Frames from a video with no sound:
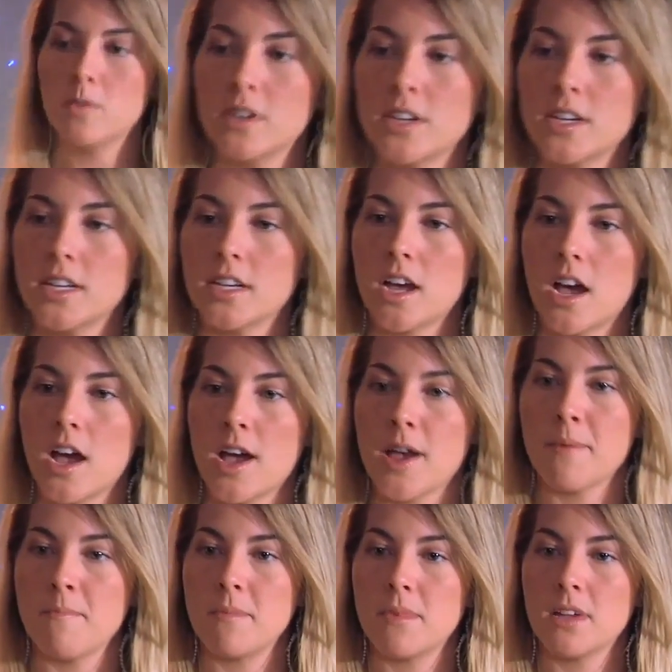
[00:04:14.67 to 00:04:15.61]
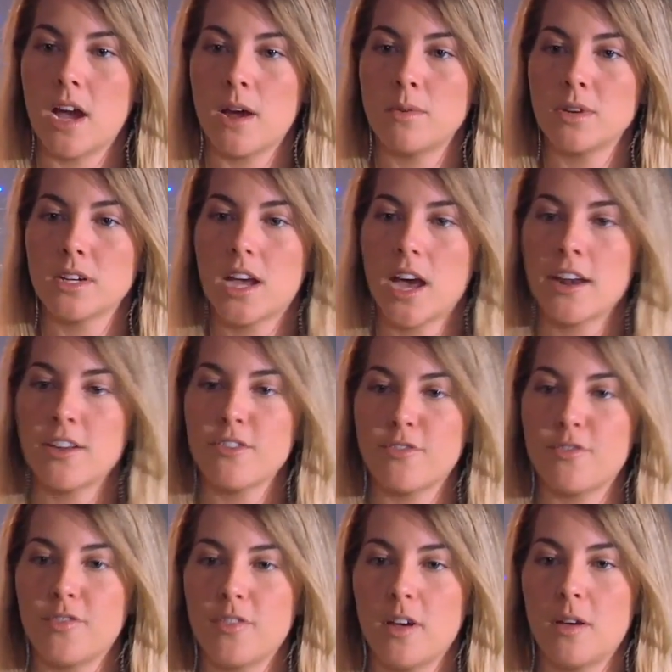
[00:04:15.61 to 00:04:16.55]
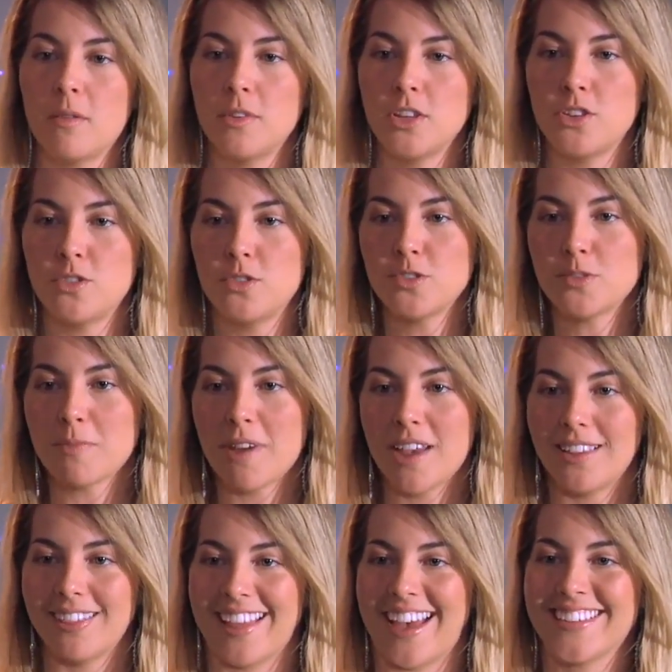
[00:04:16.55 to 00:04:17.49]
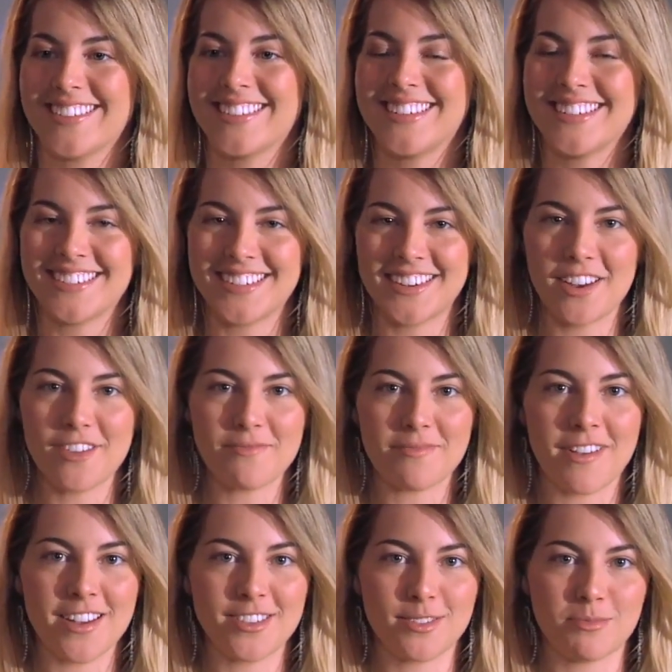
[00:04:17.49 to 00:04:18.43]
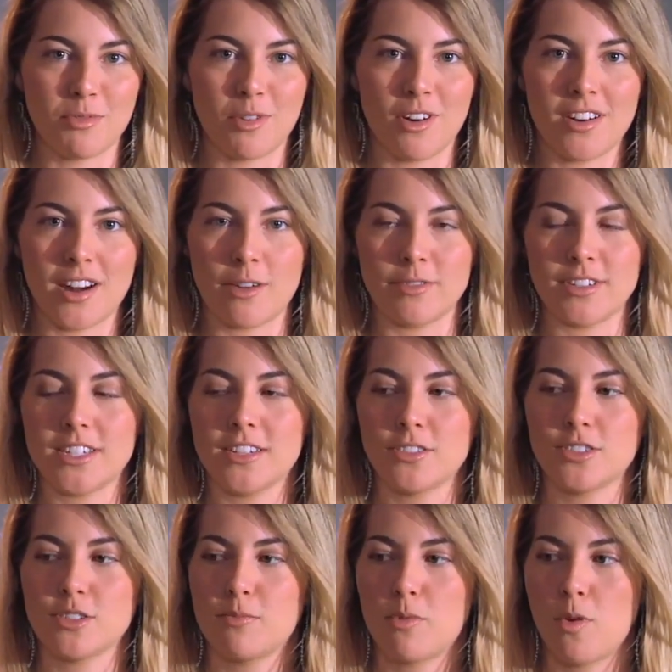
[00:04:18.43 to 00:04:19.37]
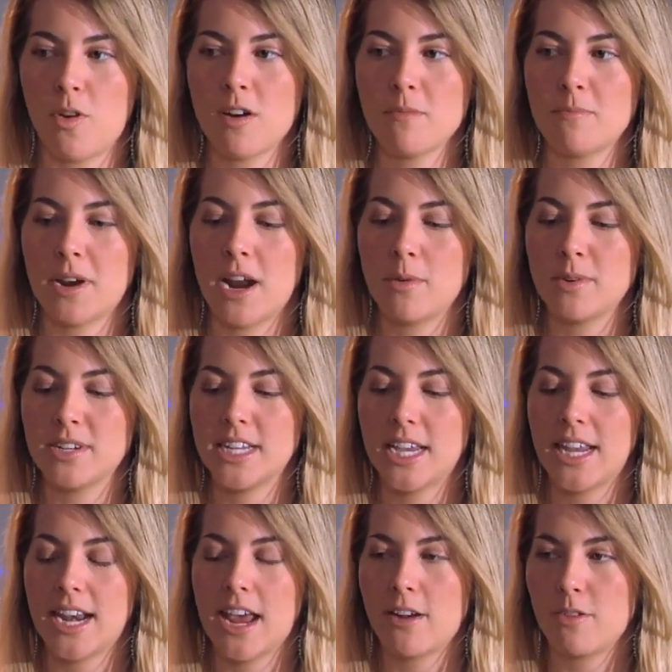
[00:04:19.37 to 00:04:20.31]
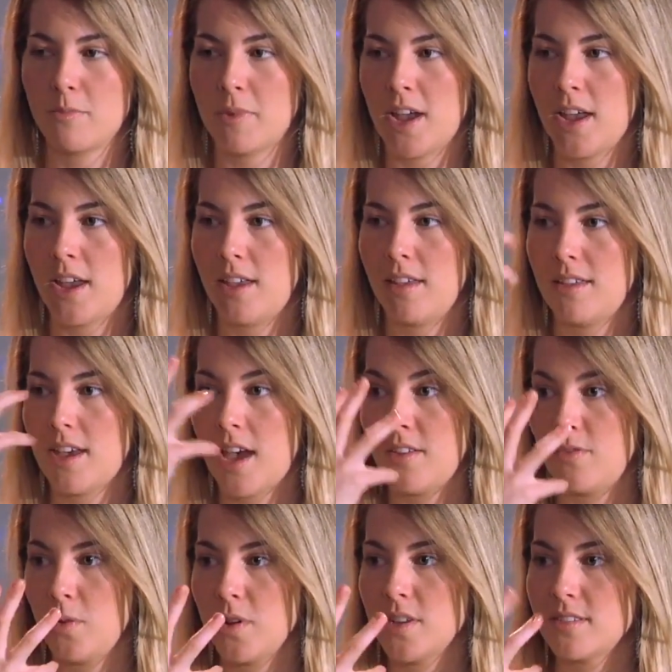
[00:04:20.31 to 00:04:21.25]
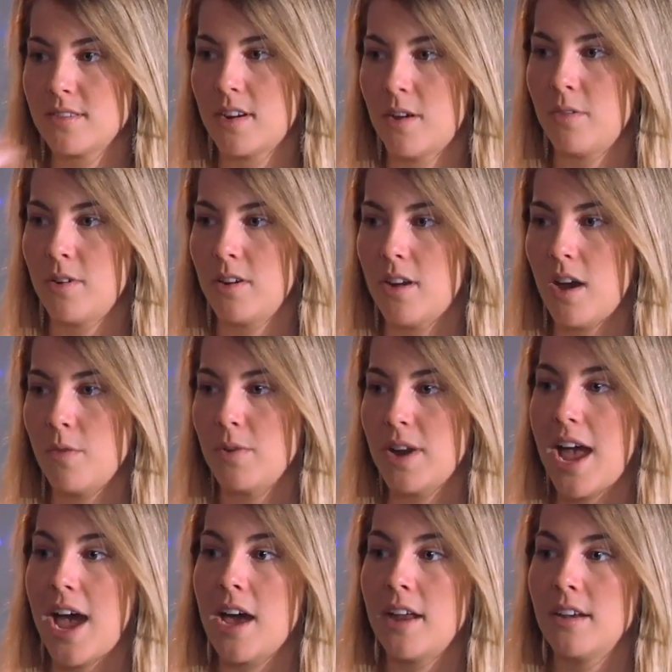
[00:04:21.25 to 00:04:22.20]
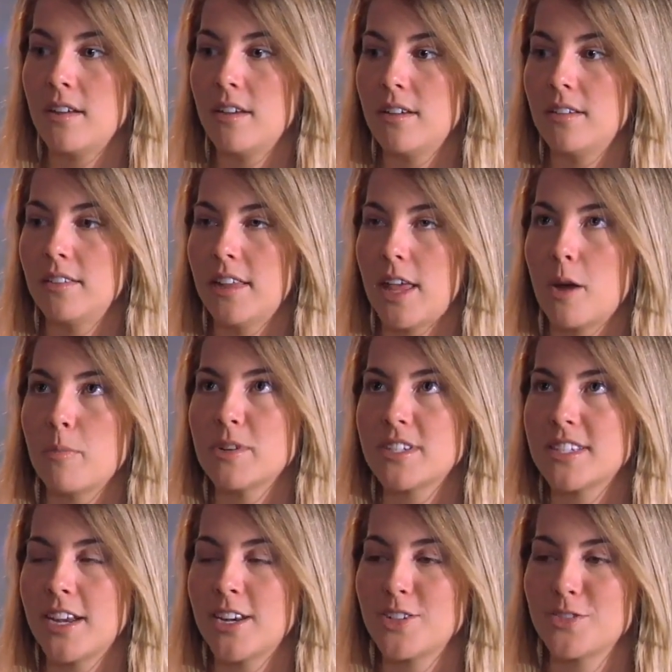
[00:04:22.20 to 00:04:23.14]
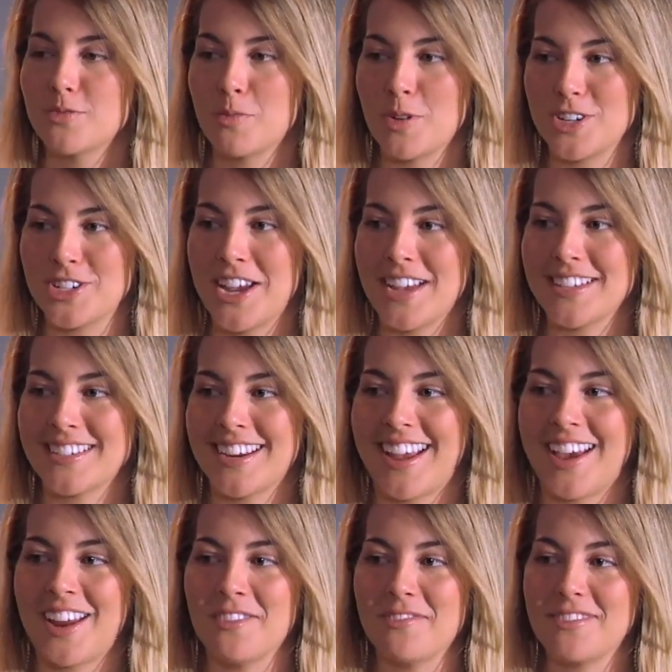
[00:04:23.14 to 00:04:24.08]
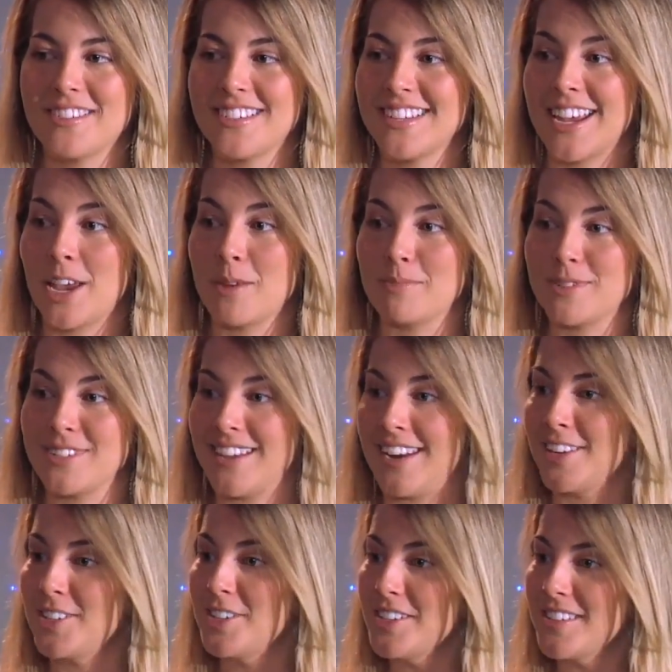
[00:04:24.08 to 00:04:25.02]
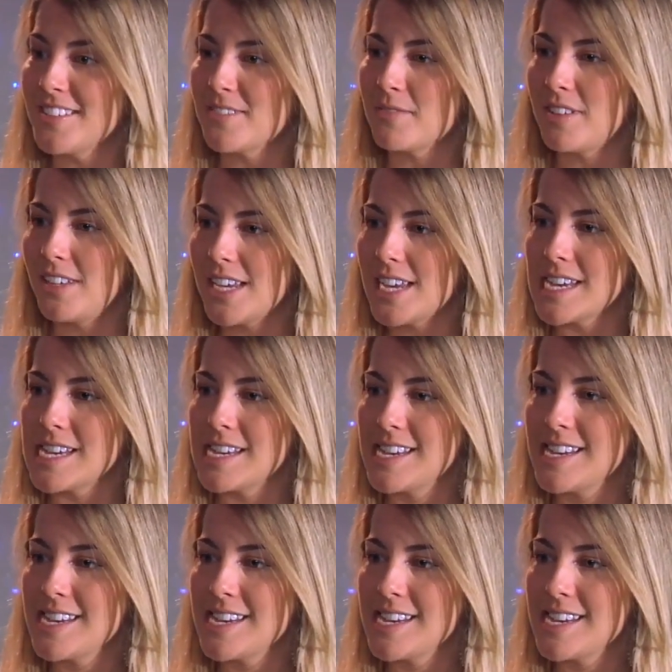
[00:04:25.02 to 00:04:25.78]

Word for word: would um, I would kind of use my elasticity of my support, and I would still support, but I would take it out of my head voice, and I would I would add like a percentage of more chest. I kind of sing in percentages, really.